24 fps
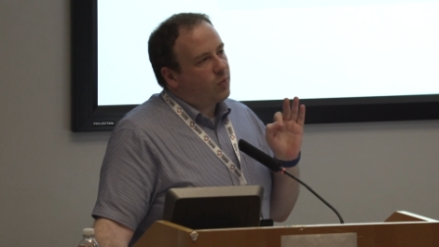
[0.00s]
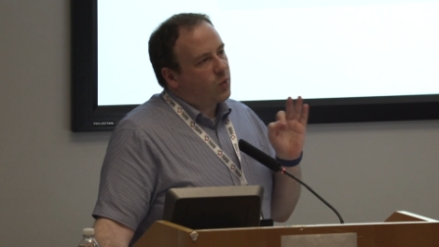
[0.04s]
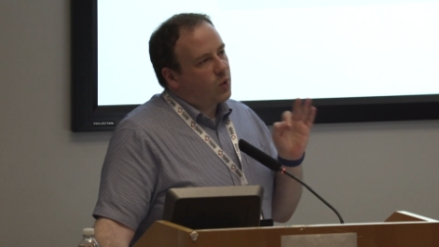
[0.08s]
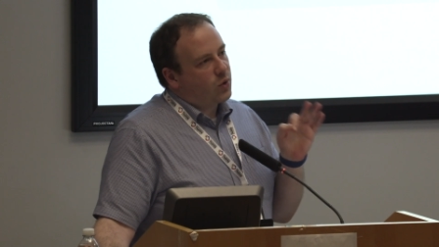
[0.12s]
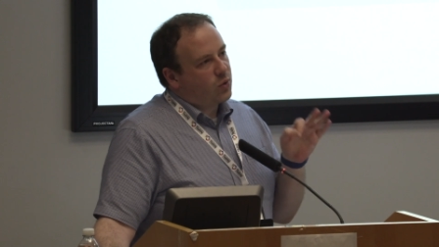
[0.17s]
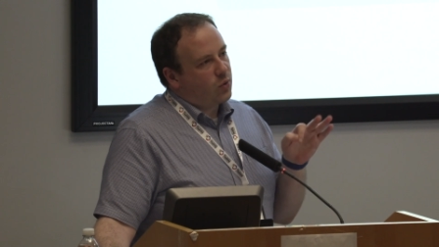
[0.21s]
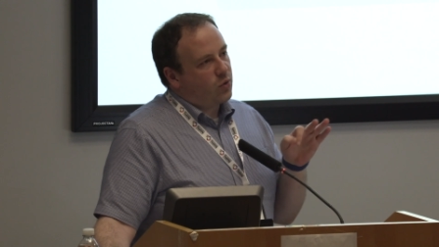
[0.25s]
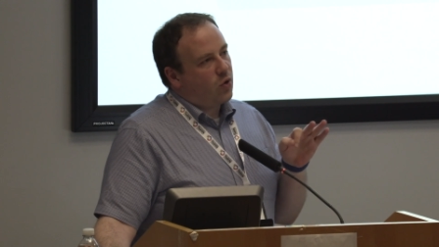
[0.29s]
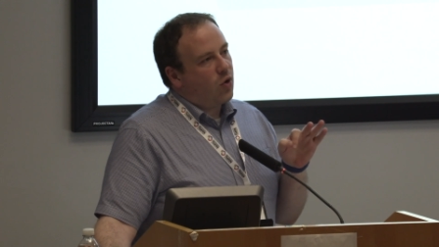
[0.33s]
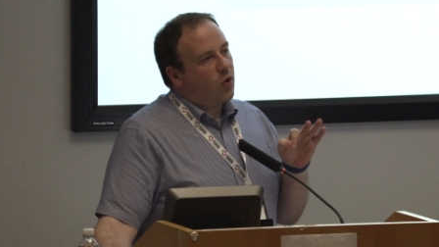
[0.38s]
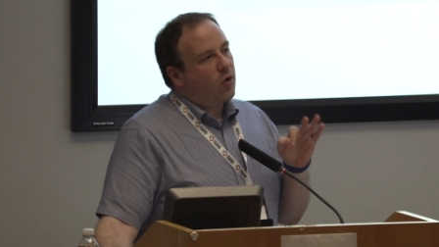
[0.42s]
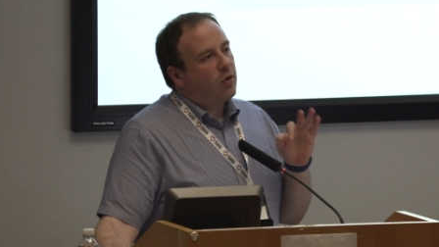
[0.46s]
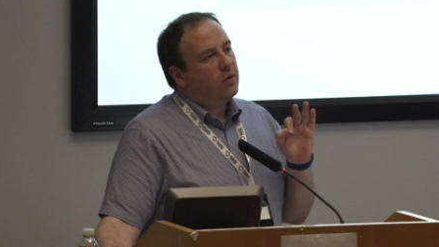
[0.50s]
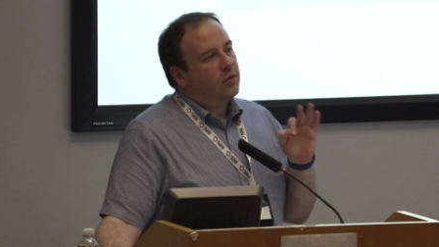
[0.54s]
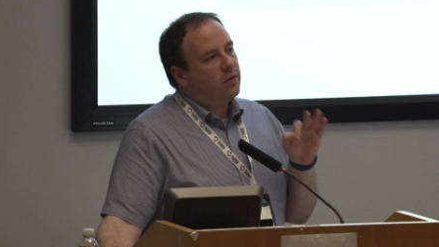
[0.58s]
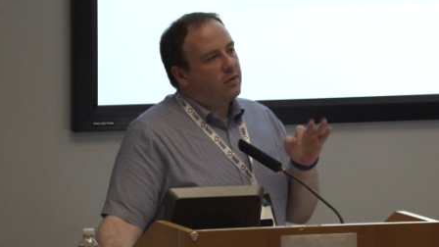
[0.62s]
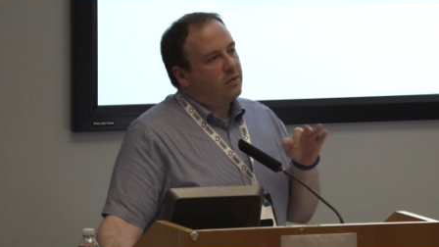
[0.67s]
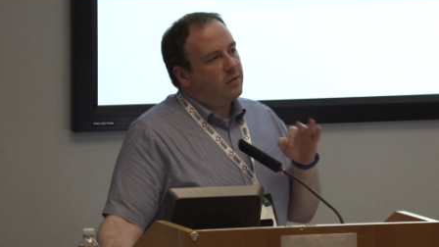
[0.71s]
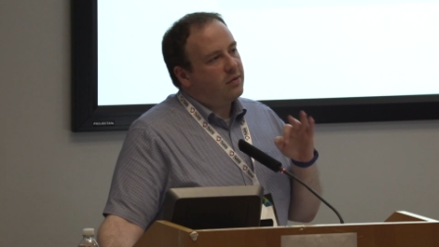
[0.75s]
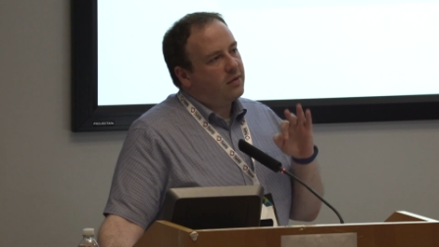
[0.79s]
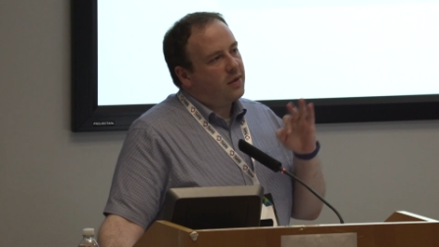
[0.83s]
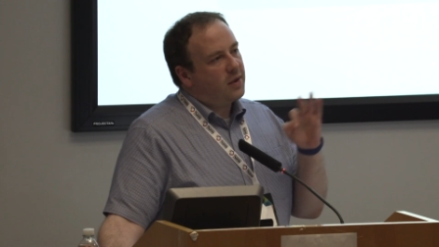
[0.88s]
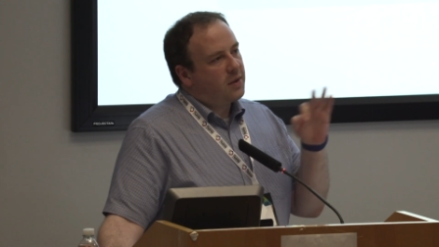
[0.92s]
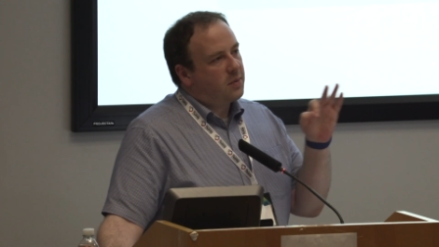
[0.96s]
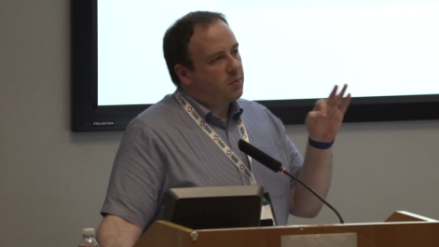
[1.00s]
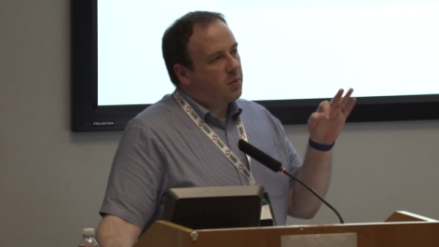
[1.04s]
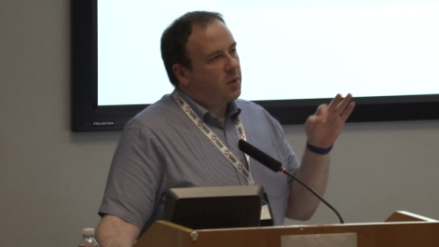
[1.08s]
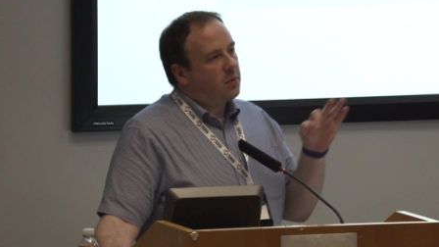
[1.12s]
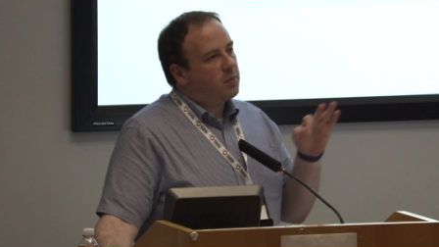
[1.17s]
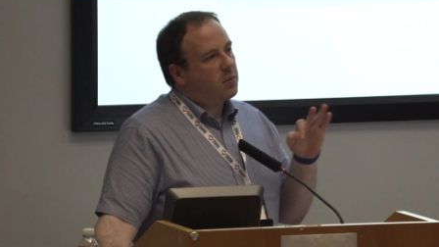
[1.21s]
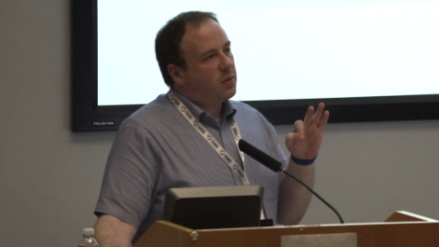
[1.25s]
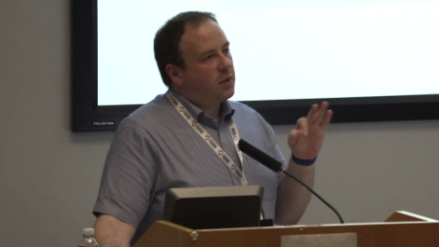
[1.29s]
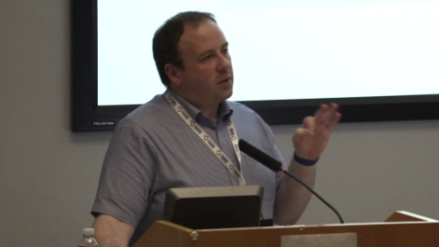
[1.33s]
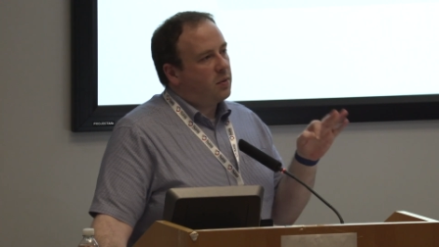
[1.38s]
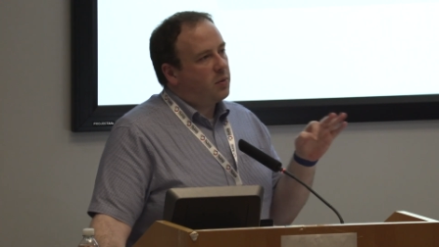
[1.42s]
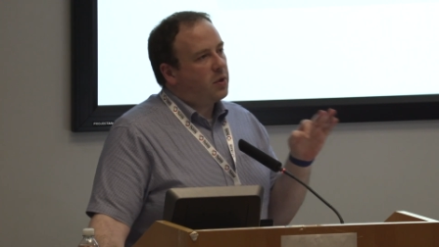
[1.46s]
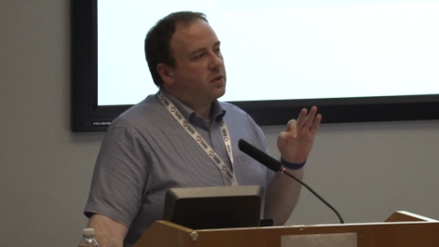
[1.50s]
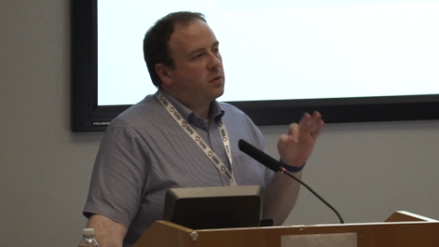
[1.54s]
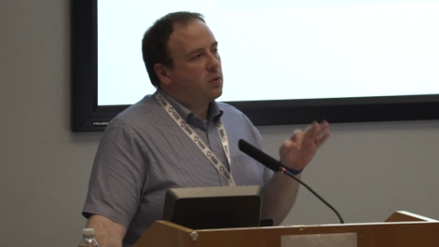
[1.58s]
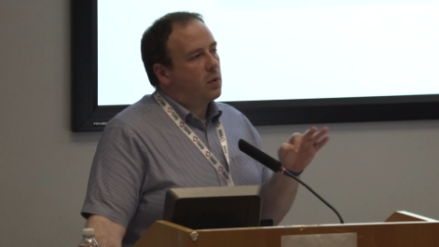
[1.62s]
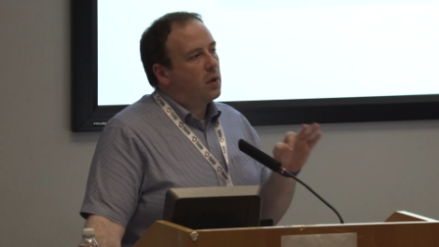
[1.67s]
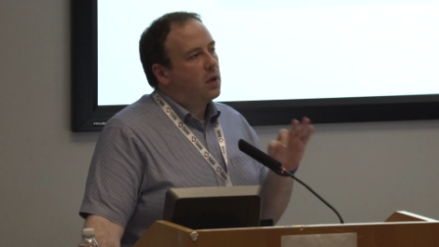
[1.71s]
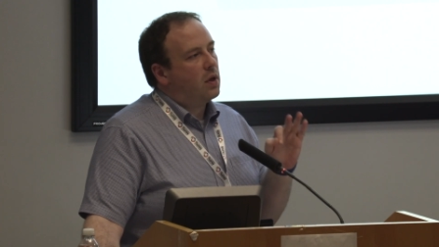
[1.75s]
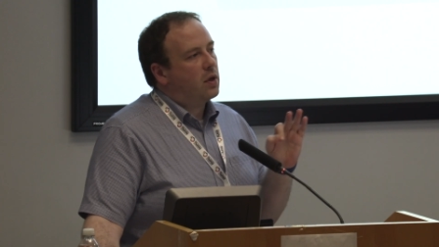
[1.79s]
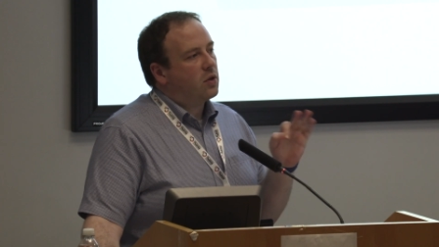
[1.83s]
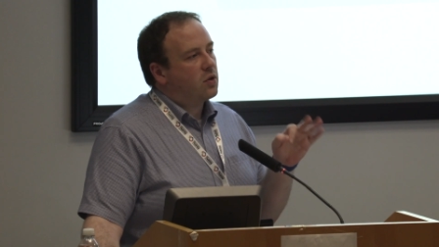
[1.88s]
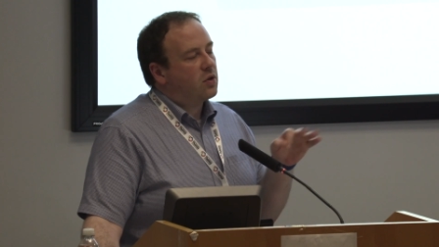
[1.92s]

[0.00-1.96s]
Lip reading: Withdraw is probably the best way.